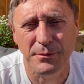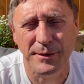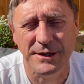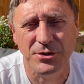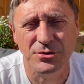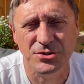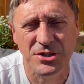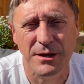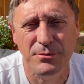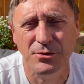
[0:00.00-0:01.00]
be in a good
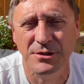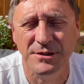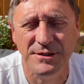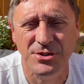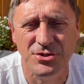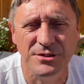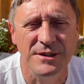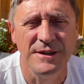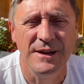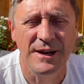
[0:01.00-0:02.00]
shape good condition
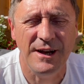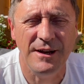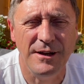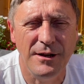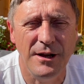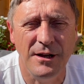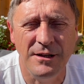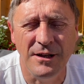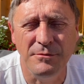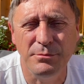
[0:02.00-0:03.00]
uh,
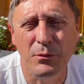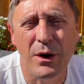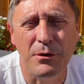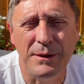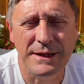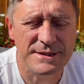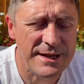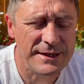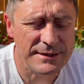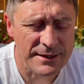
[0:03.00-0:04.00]
and, and, be well
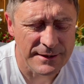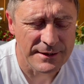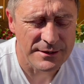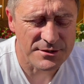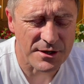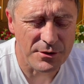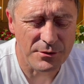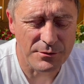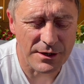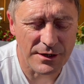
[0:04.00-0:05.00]
maintained
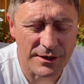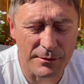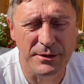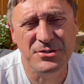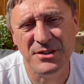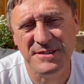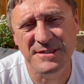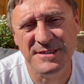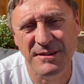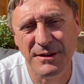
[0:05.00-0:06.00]
so uh, it'll be interesting
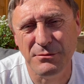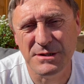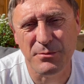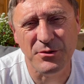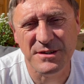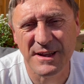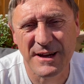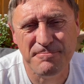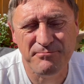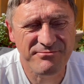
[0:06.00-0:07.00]
to see if they respond to
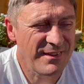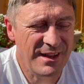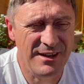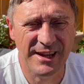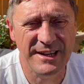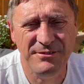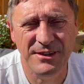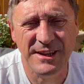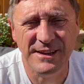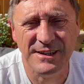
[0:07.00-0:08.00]
that again if you
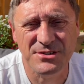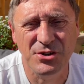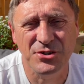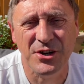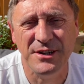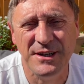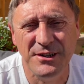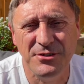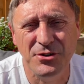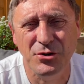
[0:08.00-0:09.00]
think that's a good
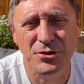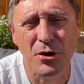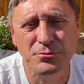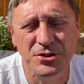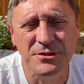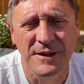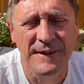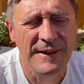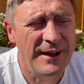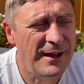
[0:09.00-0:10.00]
idea and a good option
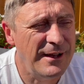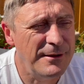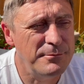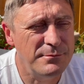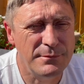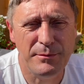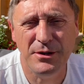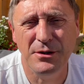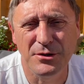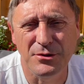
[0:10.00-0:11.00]
um, maybe
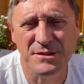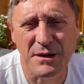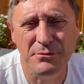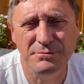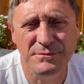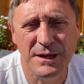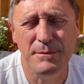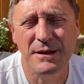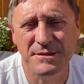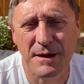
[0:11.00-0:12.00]
you could also
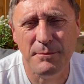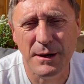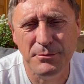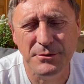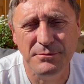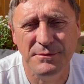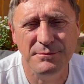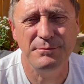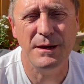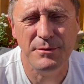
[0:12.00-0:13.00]
email Zapmap and
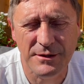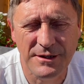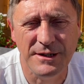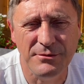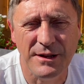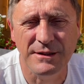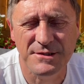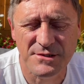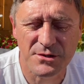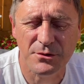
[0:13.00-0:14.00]
maybe you know they'll
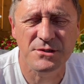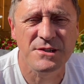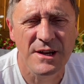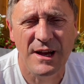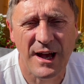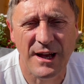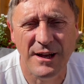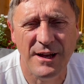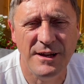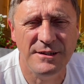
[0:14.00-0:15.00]
listen to us
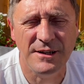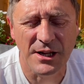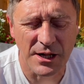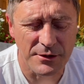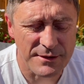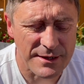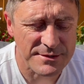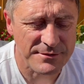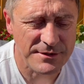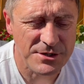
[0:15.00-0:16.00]
uh, and, and include that as
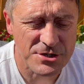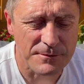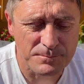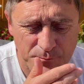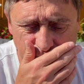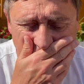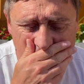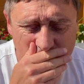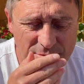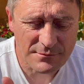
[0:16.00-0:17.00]
a feature.
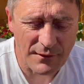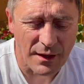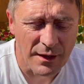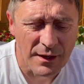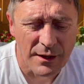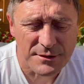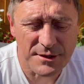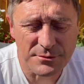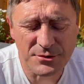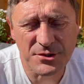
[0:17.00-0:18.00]

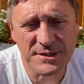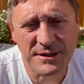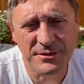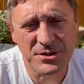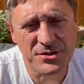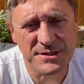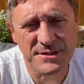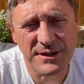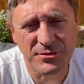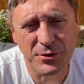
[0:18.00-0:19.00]
So just out of interest
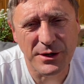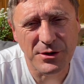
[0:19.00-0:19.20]
to have a quick